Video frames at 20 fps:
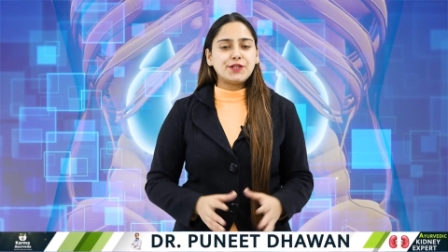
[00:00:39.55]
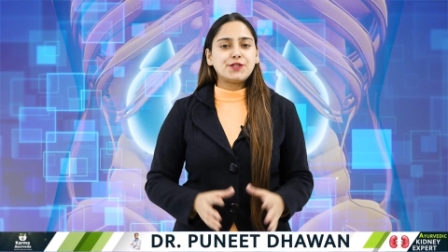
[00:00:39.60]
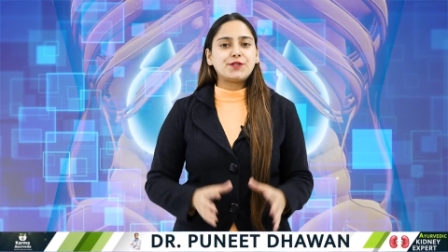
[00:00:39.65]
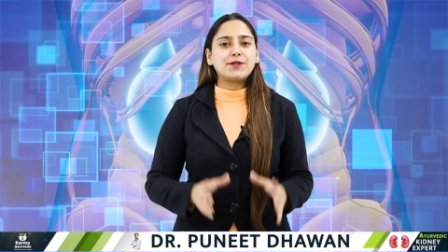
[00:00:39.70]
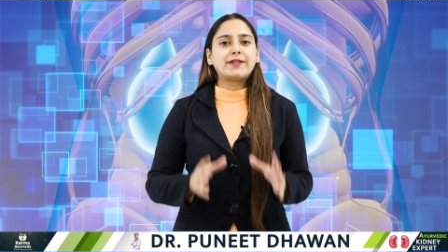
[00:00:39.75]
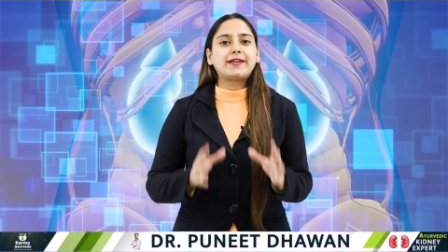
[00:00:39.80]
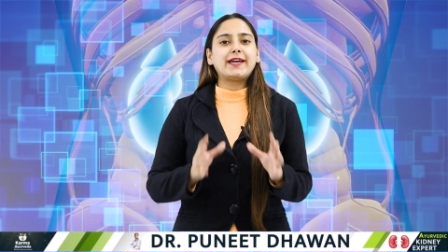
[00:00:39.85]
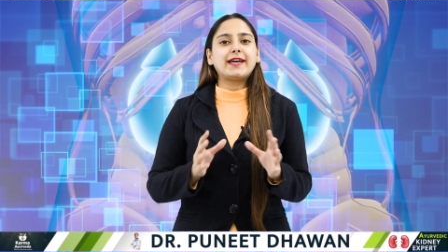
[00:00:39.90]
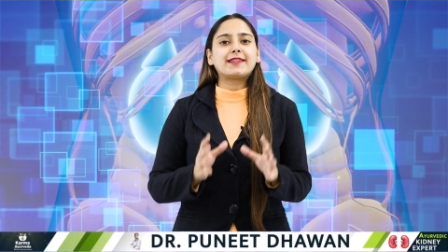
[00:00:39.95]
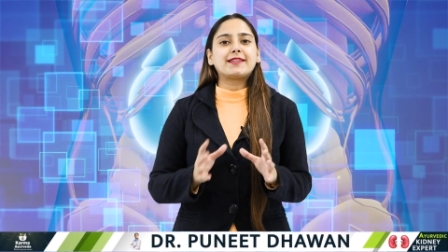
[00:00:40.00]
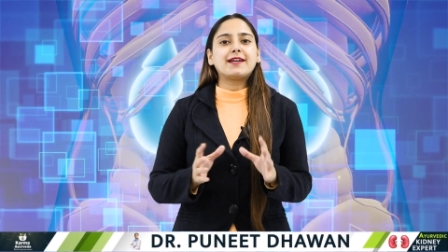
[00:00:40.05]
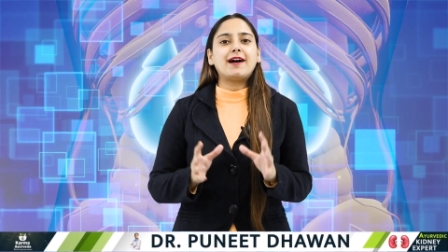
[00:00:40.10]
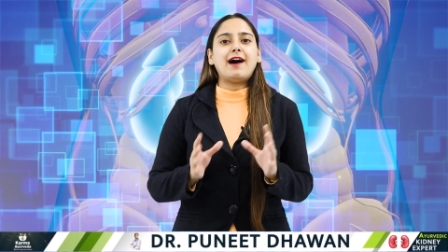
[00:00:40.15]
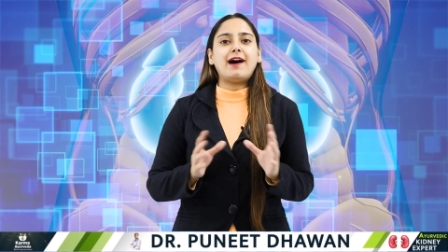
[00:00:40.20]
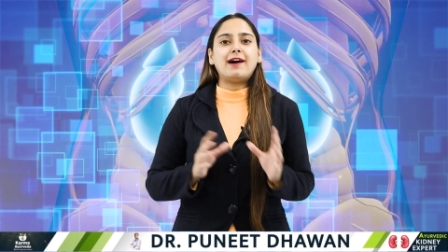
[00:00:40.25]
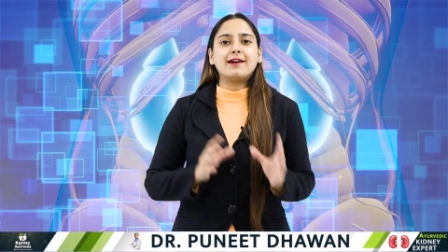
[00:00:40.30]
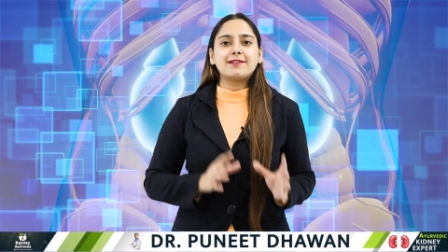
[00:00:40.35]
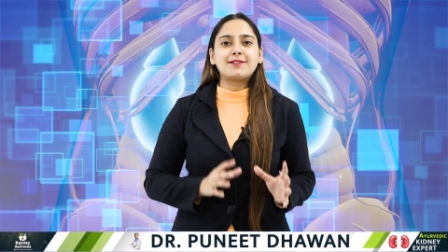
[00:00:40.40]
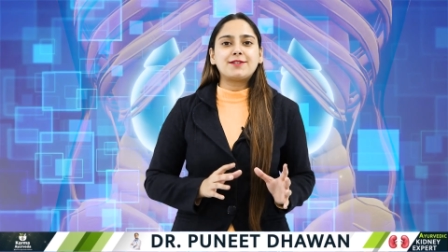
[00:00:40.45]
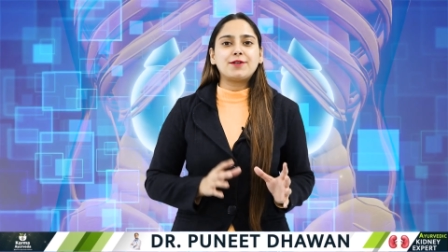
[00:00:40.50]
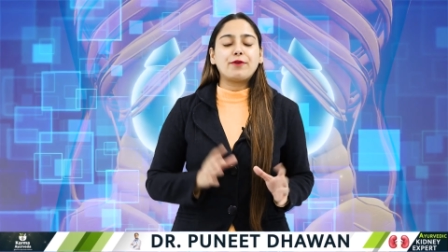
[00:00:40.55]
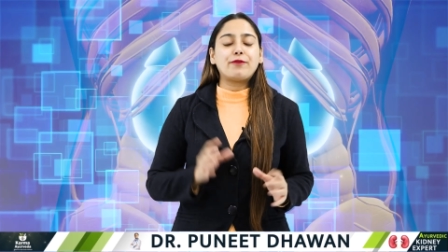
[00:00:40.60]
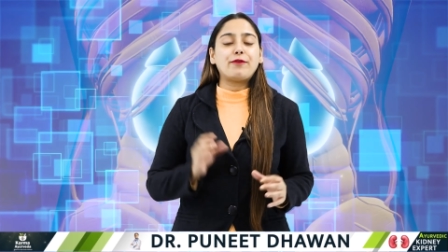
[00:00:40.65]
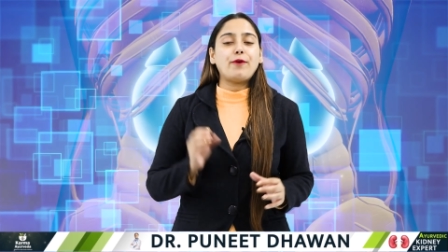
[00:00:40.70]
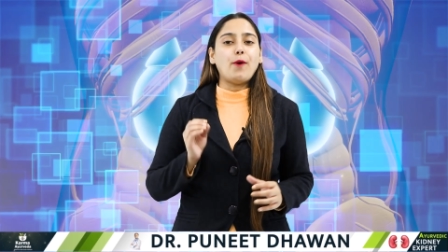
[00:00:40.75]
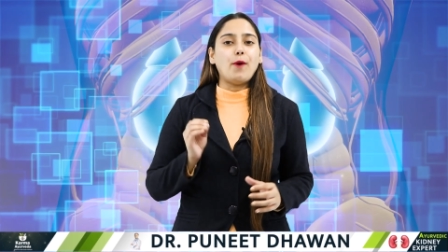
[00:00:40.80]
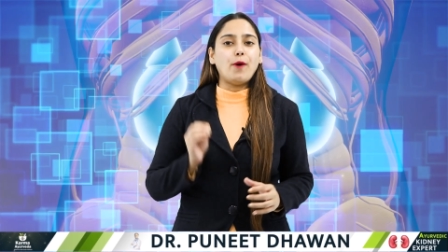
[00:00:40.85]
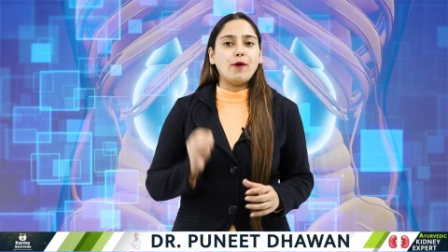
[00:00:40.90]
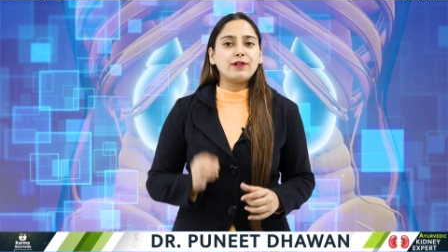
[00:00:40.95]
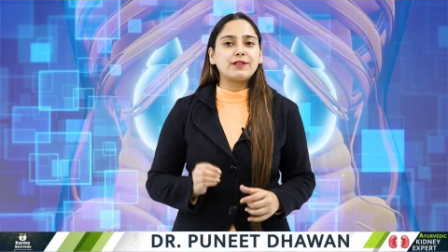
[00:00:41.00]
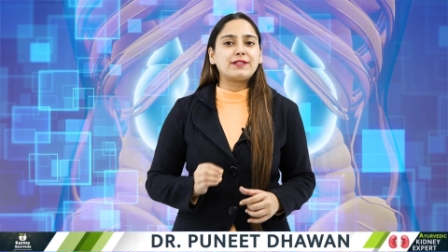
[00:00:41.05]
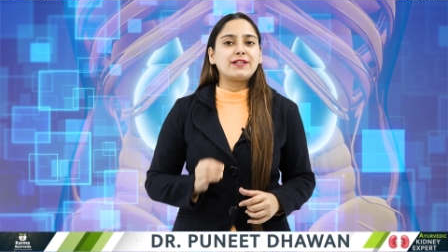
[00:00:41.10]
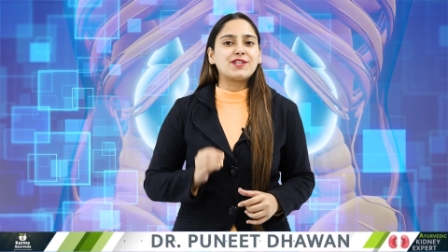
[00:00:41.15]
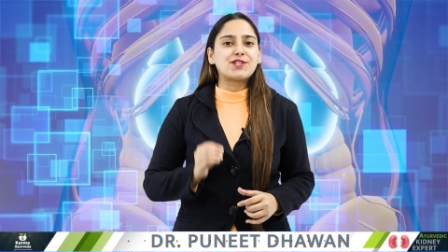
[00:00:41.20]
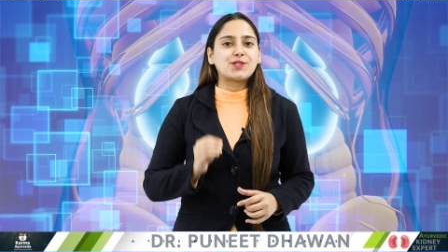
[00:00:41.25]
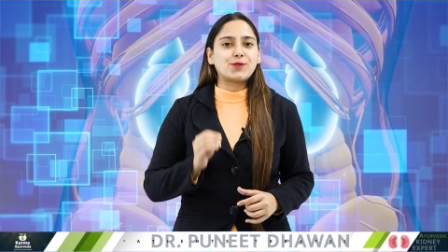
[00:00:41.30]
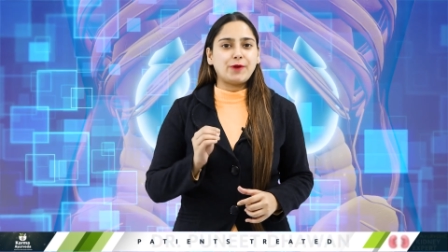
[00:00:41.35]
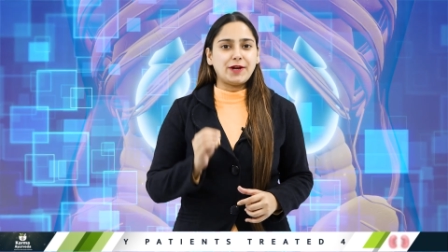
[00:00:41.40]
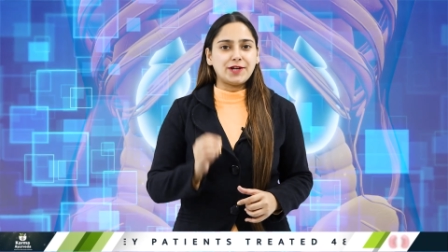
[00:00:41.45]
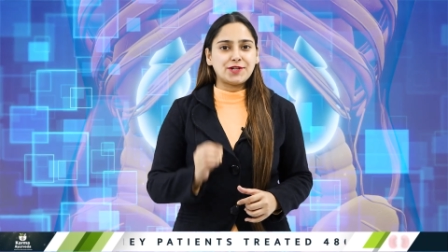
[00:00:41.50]
To get the answer of all
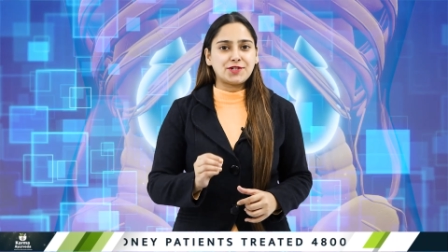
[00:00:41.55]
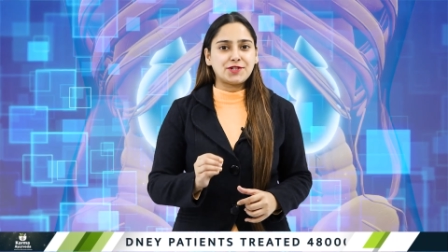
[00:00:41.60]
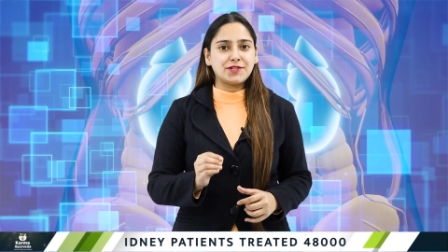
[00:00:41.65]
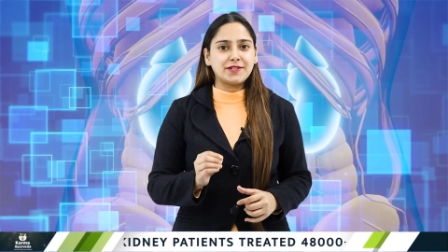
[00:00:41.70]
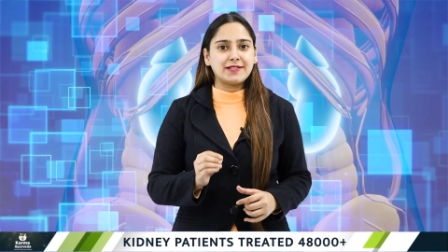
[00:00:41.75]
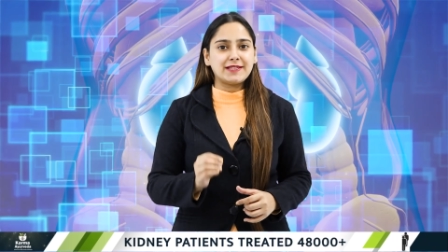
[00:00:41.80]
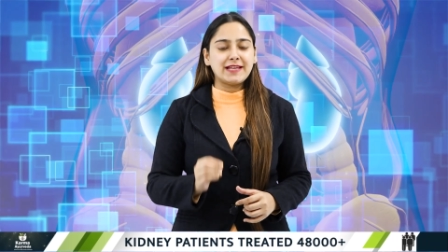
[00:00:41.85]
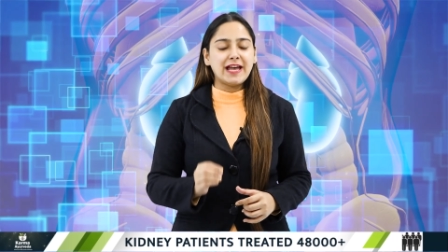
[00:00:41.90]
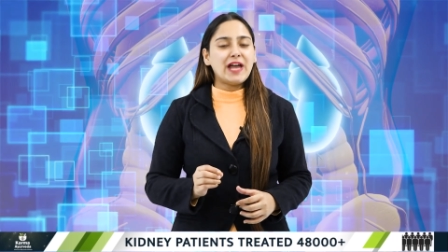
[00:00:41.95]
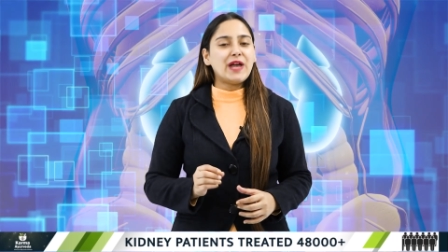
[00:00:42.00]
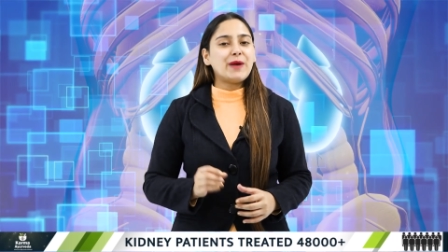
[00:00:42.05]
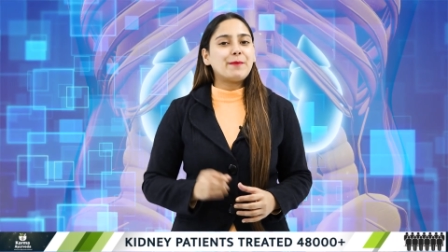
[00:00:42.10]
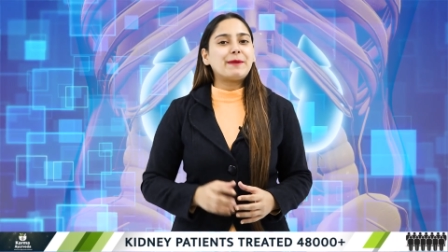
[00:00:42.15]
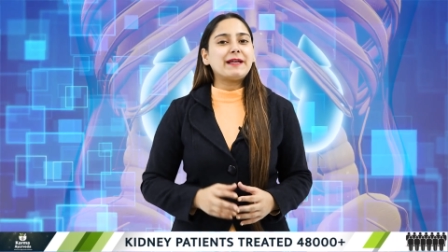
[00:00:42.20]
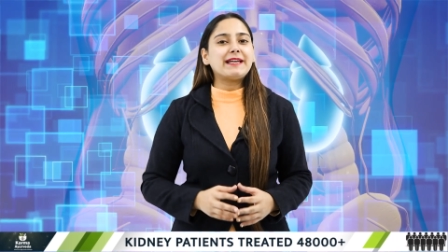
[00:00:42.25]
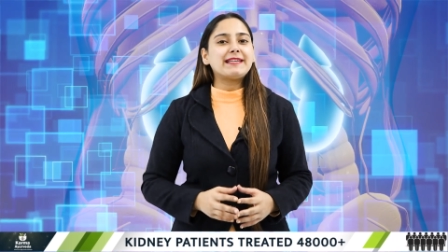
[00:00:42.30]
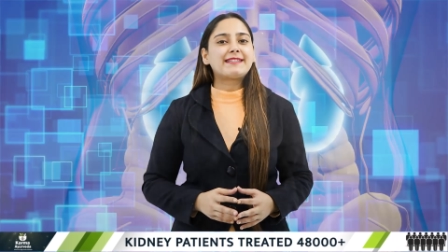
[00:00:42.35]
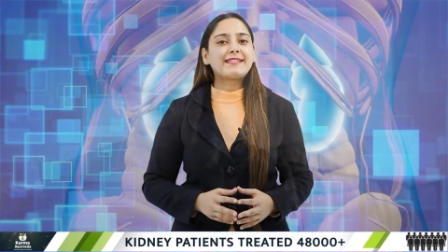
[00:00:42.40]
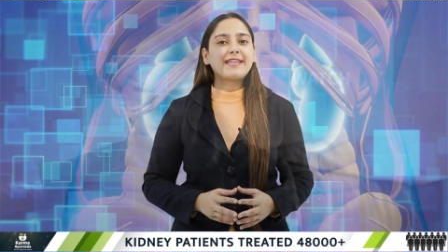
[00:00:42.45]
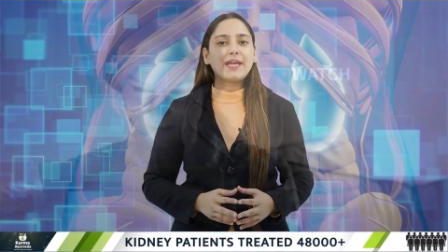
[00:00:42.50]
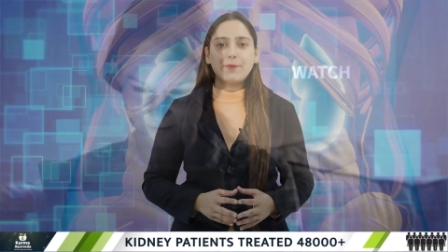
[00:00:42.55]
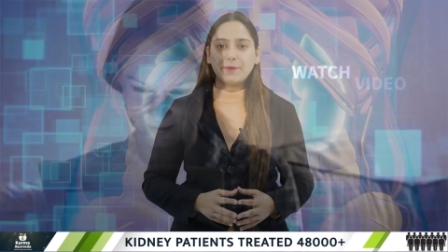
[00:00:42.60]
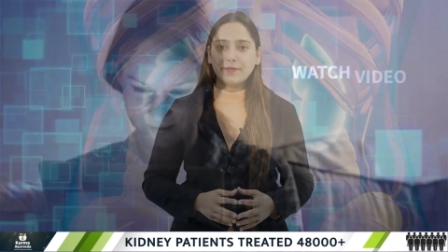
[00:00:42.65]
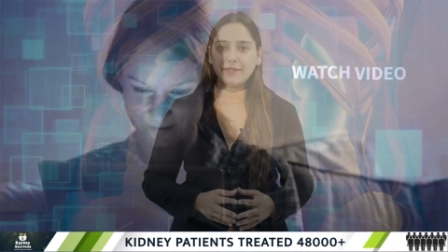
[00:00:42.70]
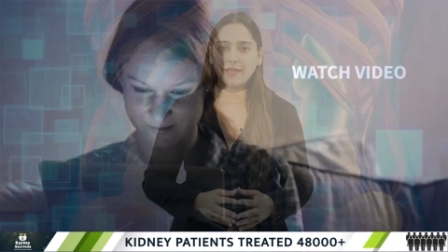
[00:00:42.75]
these questions, please stay